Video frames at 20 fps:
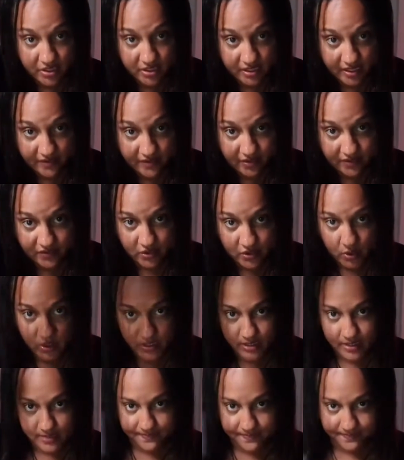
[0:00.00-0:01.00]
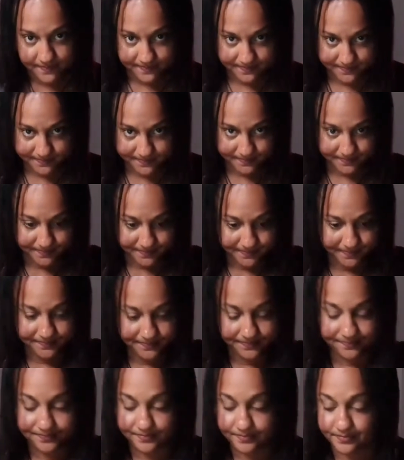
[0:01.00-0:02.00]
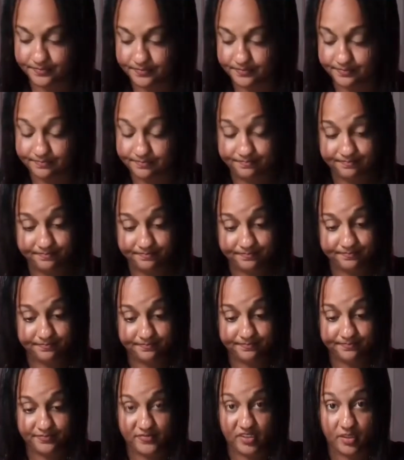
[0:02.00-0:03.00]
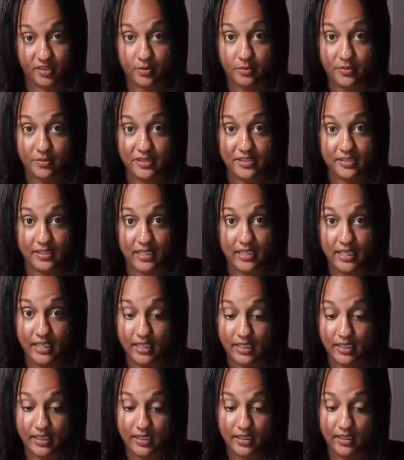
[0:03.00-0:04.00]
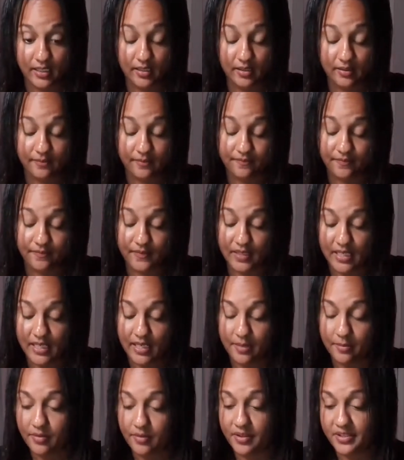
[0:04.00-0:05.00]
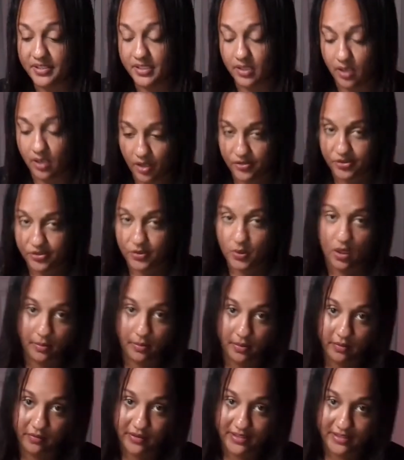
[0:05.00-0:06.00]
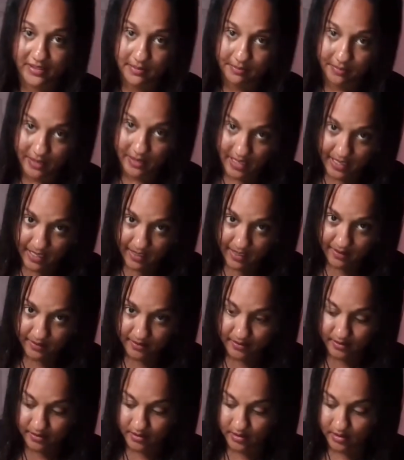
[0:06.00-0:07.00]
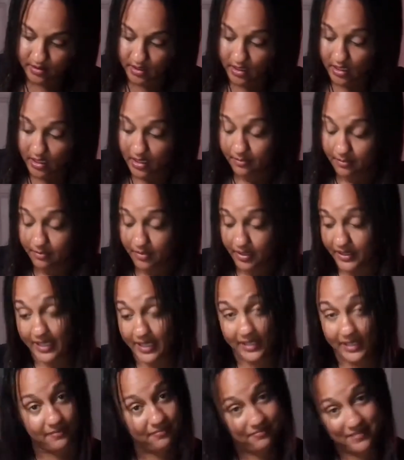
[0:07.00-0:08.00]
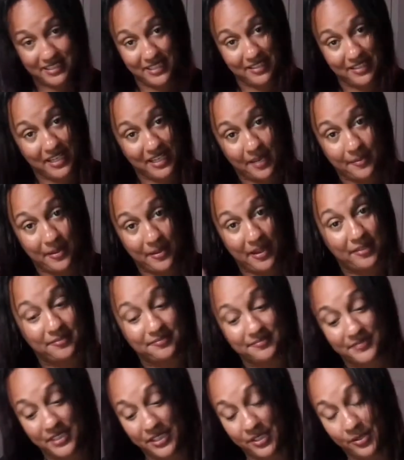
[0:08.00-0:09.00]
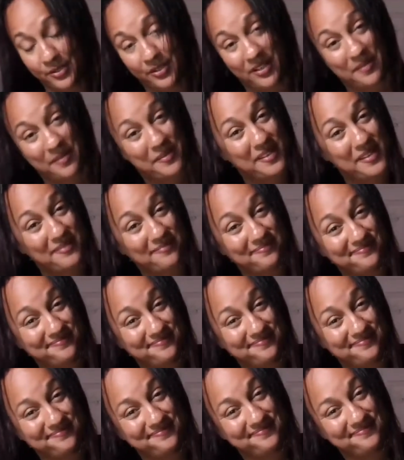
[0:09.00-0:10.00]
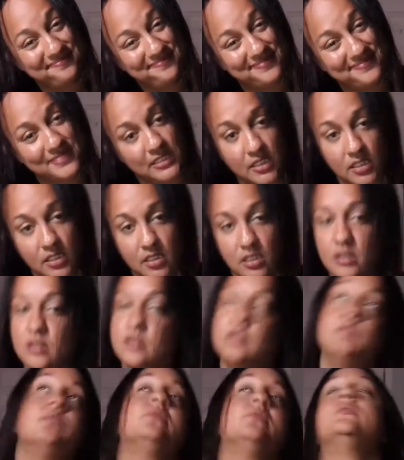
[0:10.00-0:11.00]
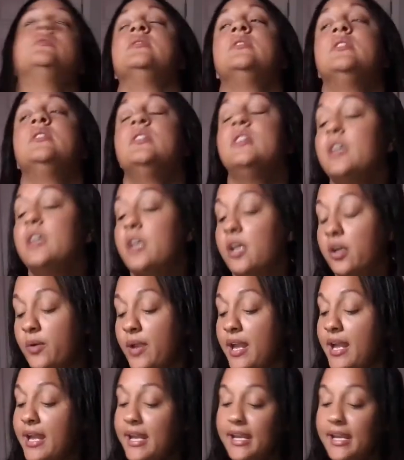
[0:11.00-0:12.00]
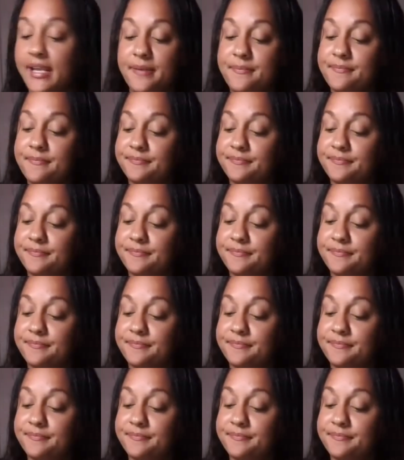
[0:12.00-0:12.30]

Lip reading: Seven of Swords? Mm-hmm. Someone being sneaky. But this could also all be recent past. By that, it came out. You know what I mean? Ugh. Okay.